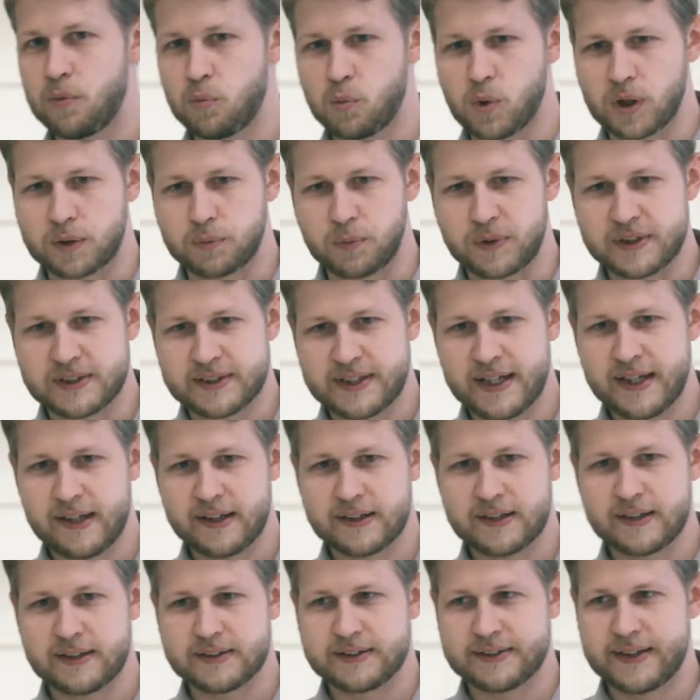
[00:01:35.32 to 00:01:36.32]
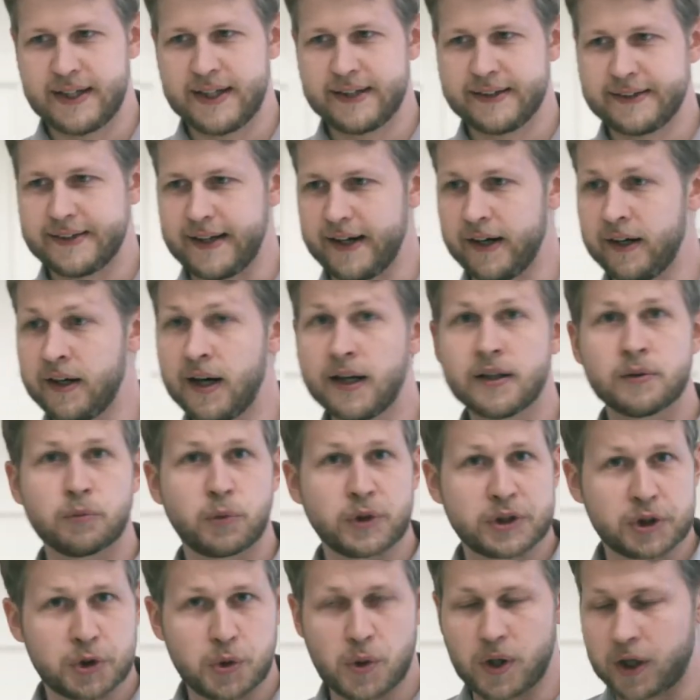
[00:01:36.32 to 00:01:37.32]
what we say, uh, said there and
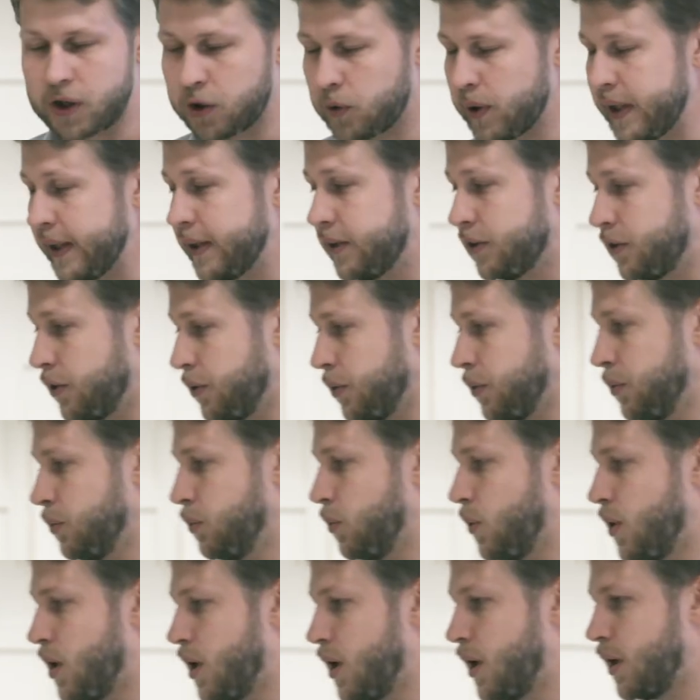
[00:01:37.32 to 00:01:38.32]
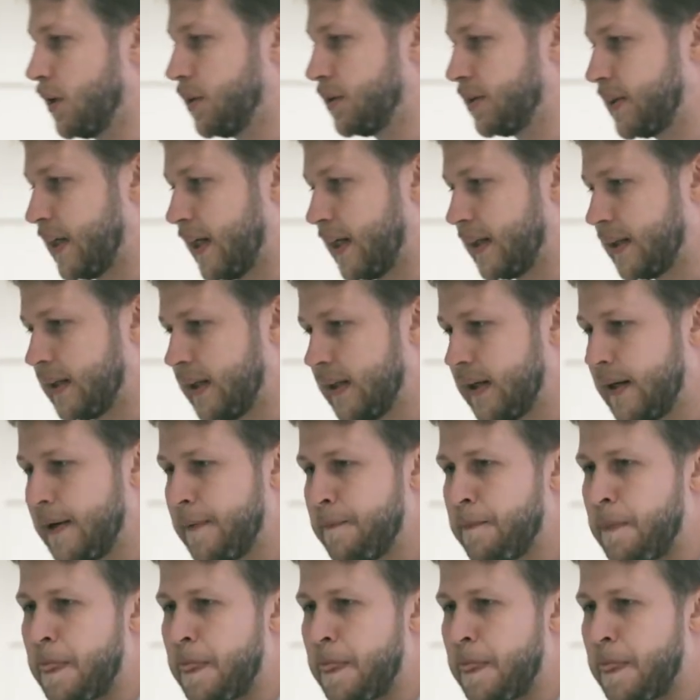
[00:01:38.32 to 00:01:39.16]
which you agreed to was that